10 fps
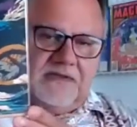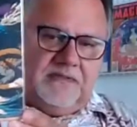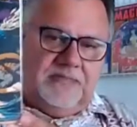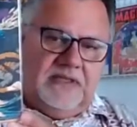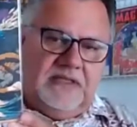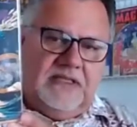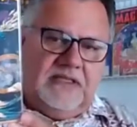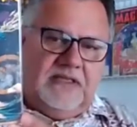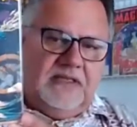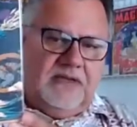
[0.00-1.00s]
it's
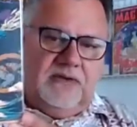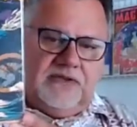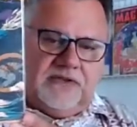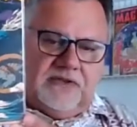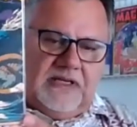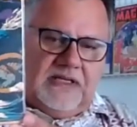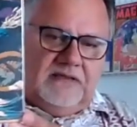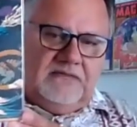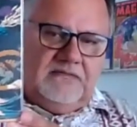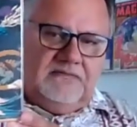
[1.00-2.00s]
complete. It looks
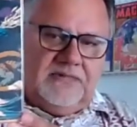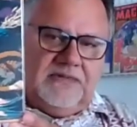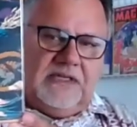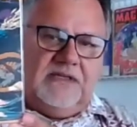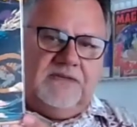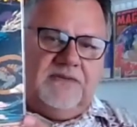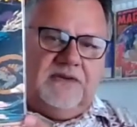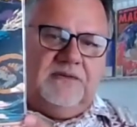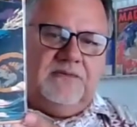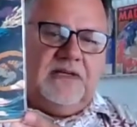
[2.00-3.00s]
great, presents very